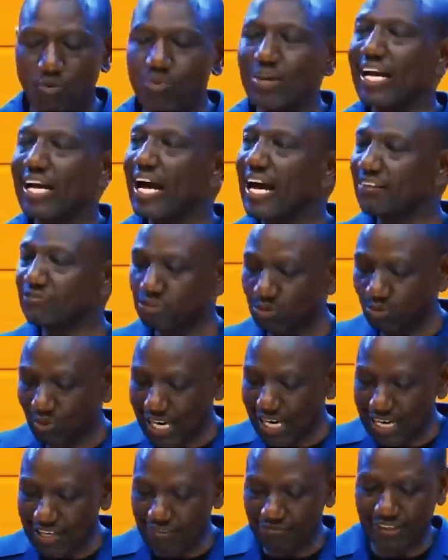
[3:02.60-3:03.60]
we have to
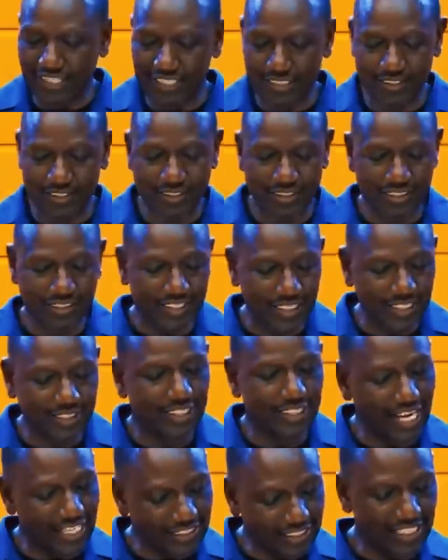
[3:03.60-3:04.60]
canvass
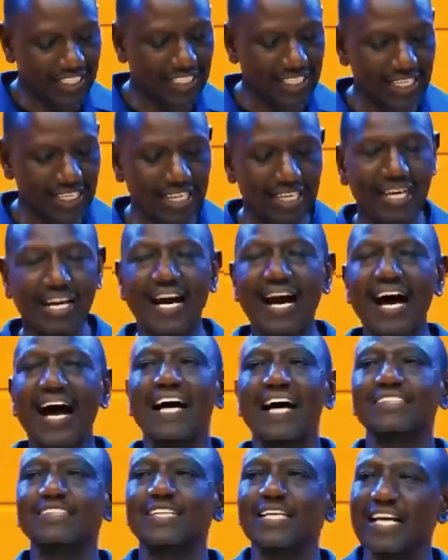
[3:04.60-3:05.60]
this agenda
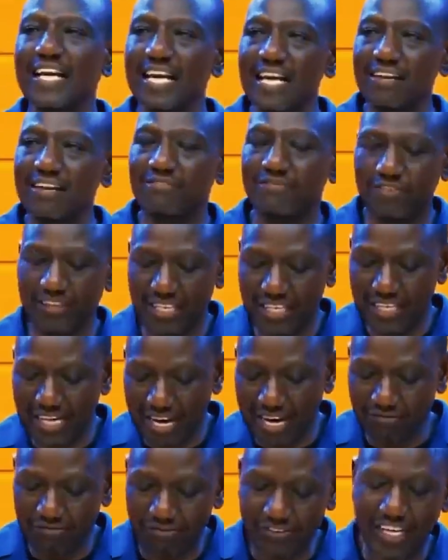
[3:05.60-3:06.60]
at every
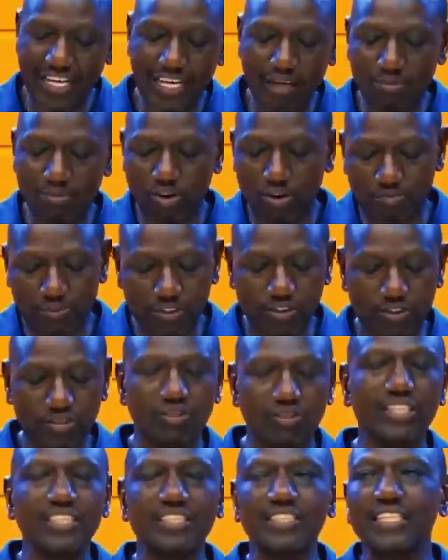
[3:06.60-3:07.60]
available
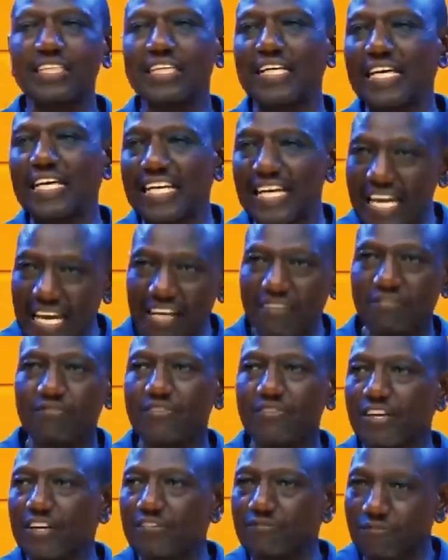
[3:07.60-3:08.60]
opportunity in
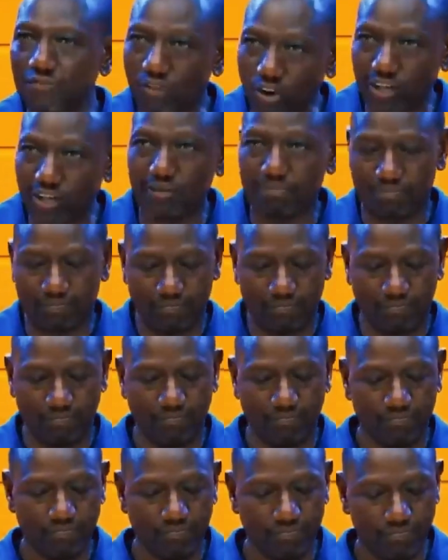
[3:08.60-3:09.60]
every forum.
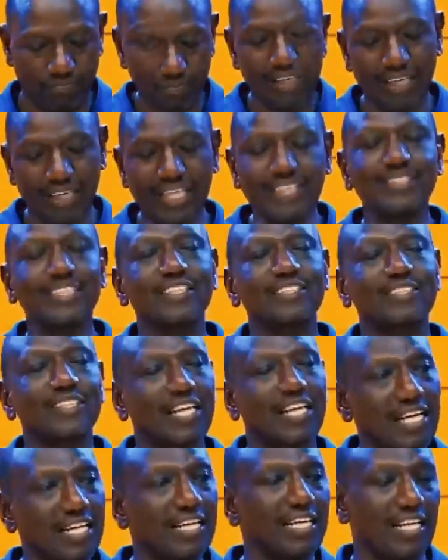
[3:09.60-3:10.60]
It is
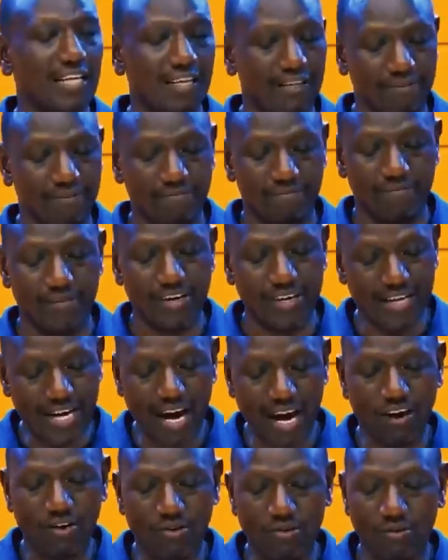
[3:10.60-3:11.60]
clear
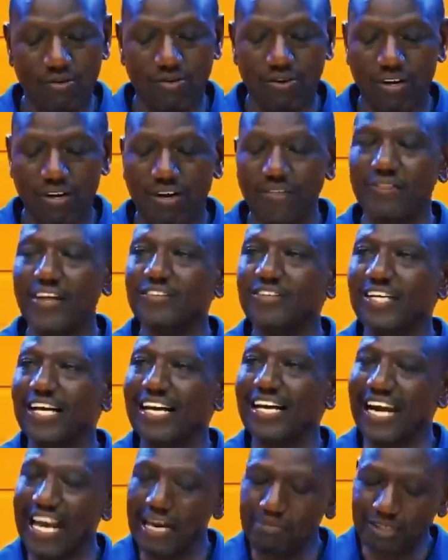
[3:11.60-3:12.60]
now that the
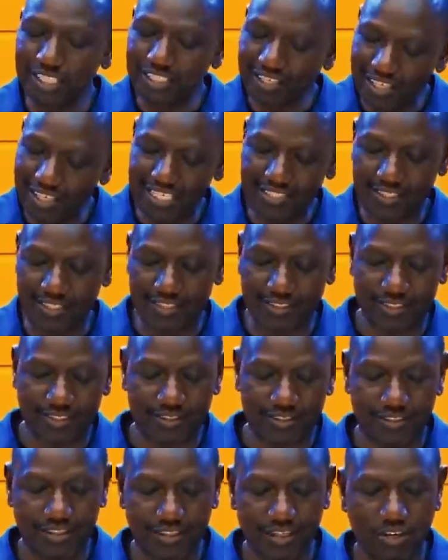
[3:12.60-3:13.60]
climate
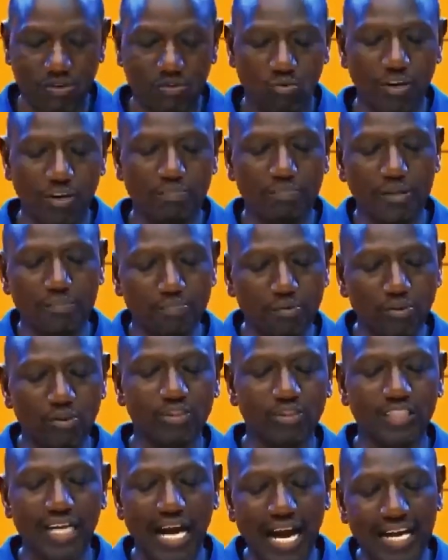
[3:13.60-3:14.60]
crisis will be
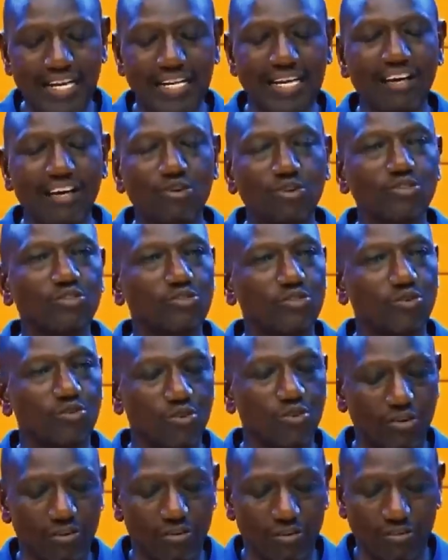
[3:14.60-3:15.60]
brought under
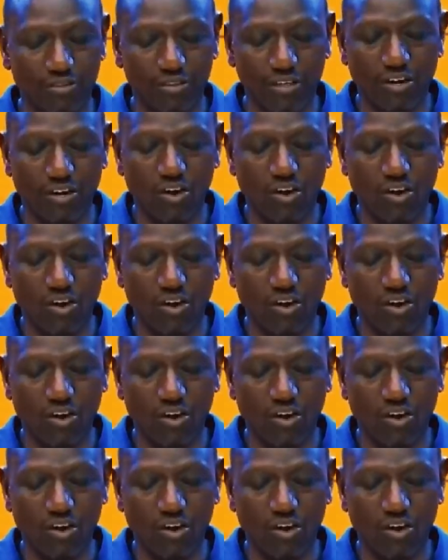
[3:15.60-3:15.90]
control